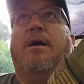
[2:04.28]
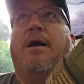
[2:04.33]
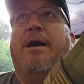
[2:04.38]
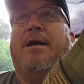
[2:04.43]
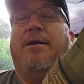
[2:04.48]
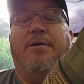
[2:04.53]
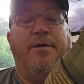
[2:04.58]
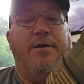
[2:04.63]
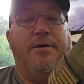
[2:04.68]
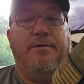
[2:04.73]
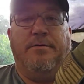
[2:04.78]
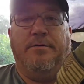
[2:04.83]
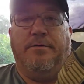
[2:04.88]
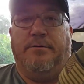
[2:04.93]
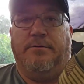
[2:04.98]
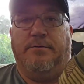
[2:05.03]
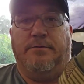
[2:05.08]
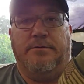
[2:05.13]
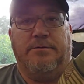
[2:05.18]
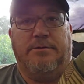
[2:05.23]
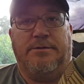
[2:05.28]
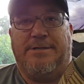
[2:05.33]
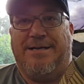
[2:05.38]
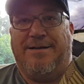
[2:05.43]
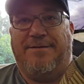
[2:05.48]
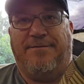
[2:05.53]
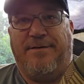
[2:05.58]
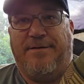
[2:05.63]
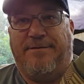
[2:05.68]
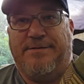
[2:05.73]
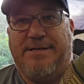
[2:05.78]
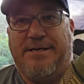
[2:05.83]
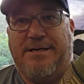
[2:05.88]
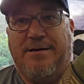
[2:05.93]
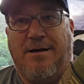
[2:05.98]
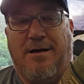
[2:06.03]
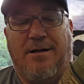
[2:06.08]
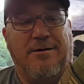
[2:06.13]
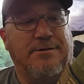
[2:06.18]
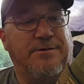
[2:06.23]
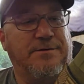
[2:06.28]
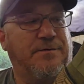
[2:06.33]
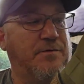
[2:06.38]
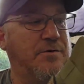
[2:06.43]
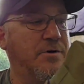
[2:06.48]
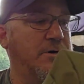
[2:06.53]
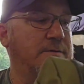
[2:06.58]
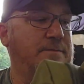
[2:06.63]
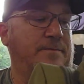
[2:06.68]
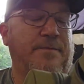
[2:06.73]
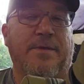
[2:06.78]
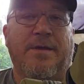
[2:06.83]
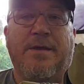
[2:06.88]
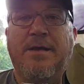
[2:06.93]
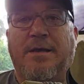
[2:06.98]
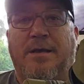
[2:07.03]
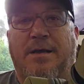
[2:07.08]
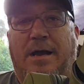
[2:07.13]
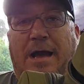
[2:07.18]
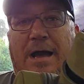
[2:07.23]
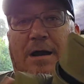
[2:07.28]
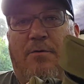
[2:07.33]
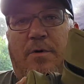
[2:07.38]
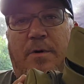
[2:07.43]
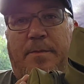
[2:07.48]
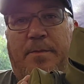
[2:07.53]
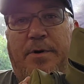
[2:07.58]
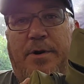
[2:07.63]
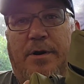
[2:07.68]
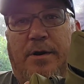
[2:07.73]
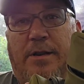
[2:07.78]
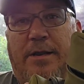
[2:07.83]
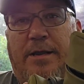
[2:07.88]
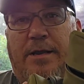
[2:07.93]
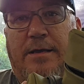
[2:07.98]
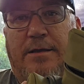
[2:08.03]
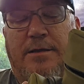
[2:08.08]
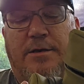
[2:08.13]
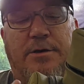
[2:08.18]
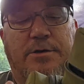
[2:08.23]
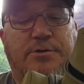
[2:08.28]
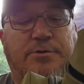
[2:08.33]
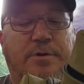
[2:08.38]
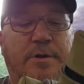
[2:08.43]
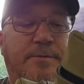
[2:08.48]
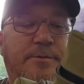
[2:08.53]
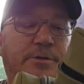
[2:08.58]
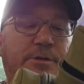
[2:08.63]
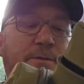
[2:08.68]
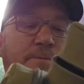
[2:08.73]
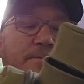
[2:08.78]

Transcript: I don't know, $10, $15 for it. I will put a link in the description.